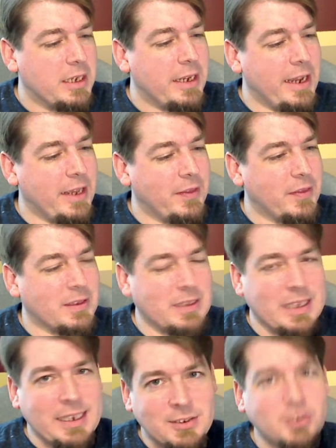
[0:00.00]
And the
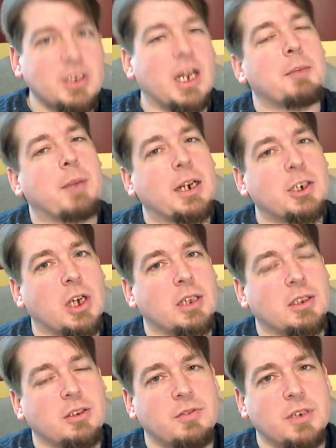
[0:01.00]
last time I shot
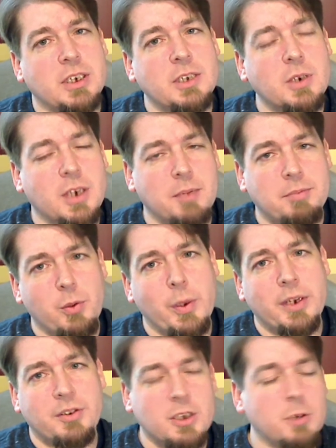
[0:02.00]
this video, a couple of
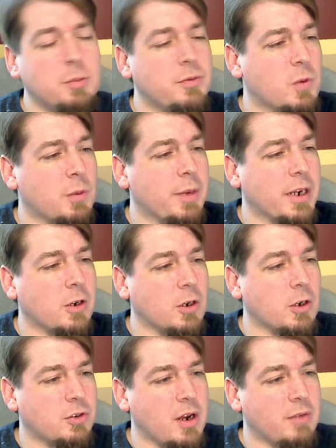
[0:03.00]
weeks ago, before my
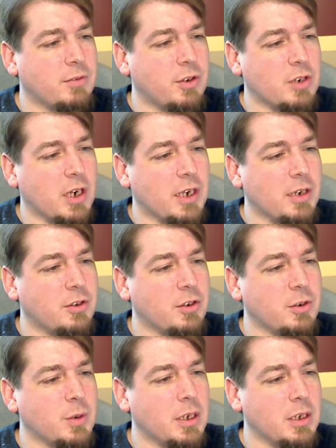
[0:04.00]
hard drive decided
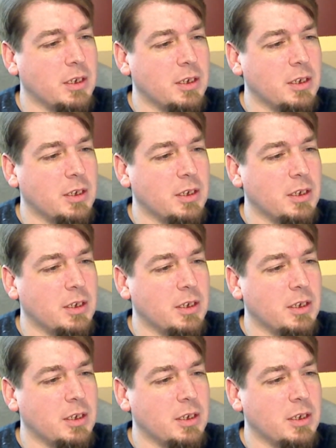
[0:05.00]
to